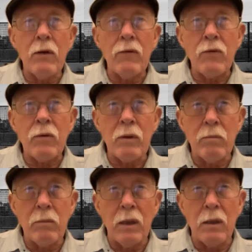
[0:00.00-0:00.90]
necessarily
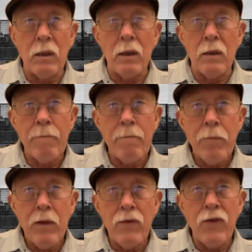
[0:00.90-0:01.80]
mean that
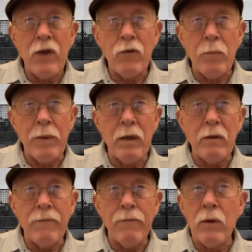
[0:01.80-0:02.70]
things are
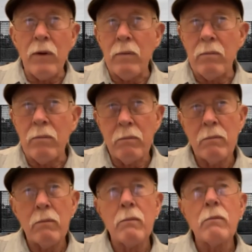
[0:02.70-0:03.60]
better for them?
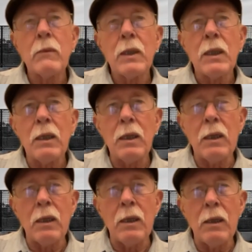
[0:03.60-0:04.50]

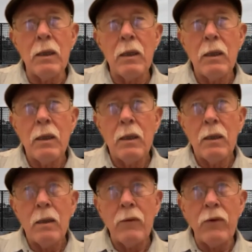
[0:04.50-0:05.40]
And
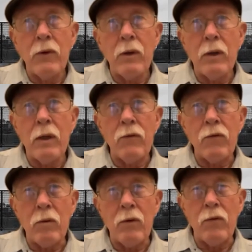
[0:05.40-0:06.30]
the
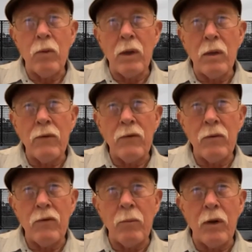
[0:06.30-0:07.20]
answer is
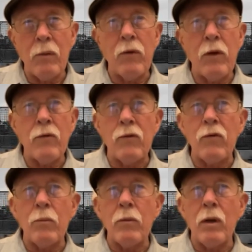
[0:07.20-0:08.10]
well, sometimes yes and
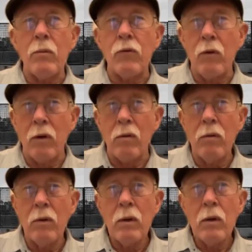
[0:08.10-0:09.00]
sometimes
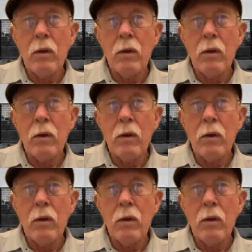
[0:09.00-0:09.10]
no.